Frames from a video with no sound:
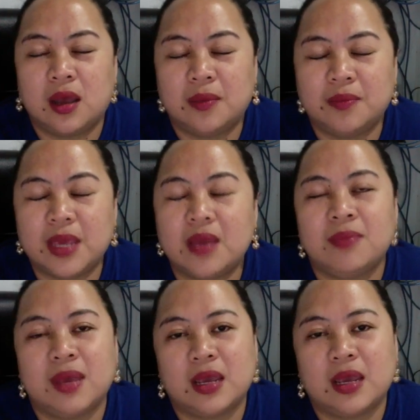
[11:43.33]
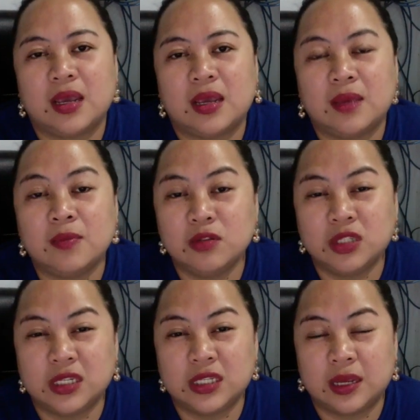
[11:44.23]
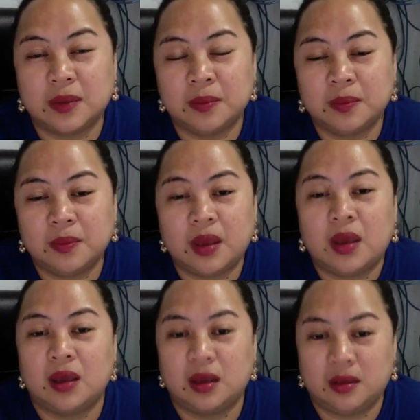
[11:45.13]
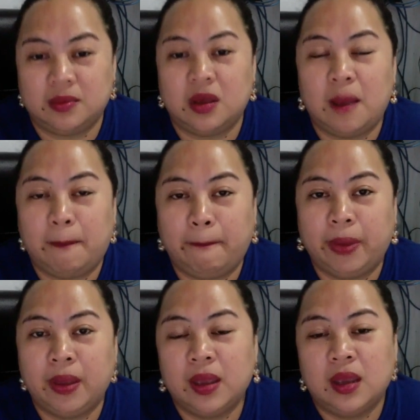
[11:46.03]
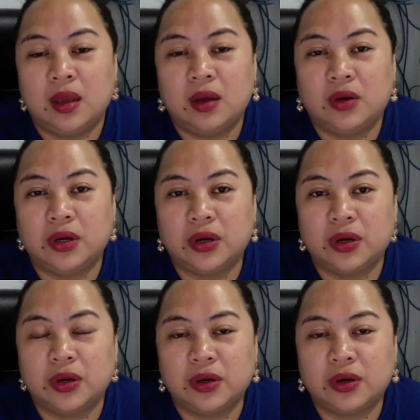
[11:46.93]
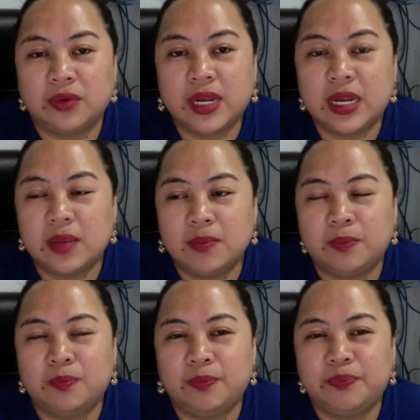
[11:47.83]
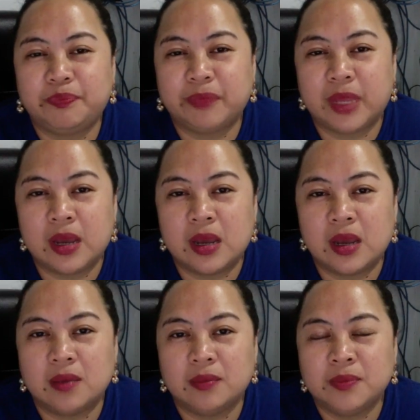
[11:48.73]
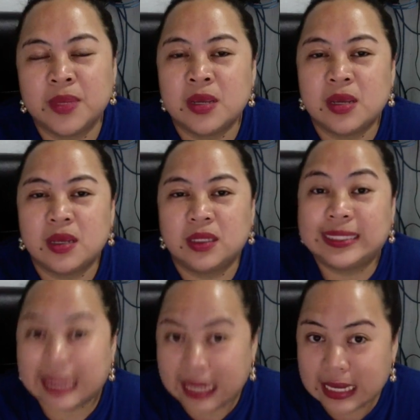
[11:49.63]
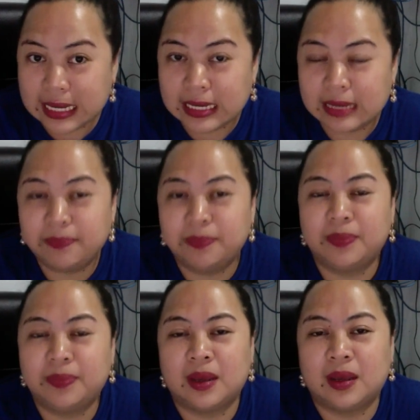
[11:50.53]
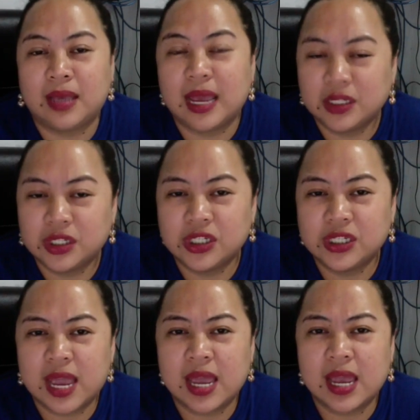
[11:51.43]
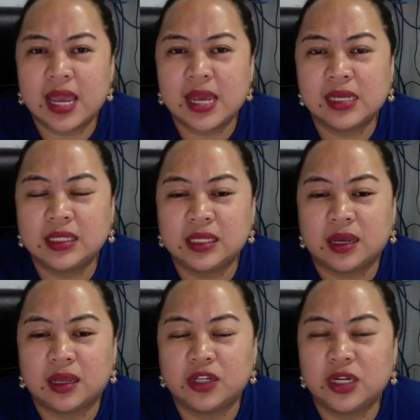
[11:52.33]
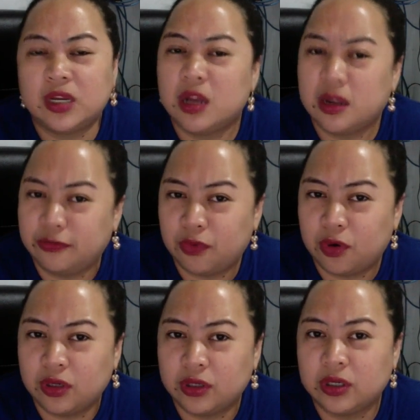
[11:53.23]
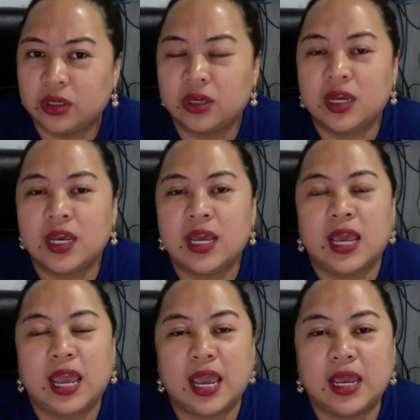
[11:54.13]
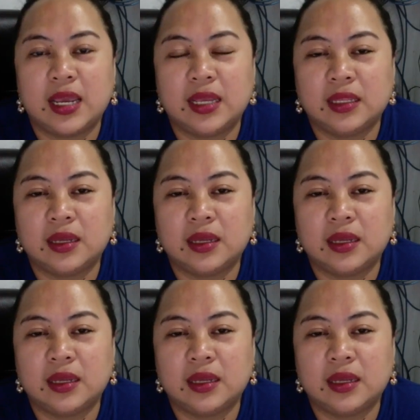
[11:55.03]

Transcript: make my immune system up, or really um, sleep, exercise, drink a lot of water, and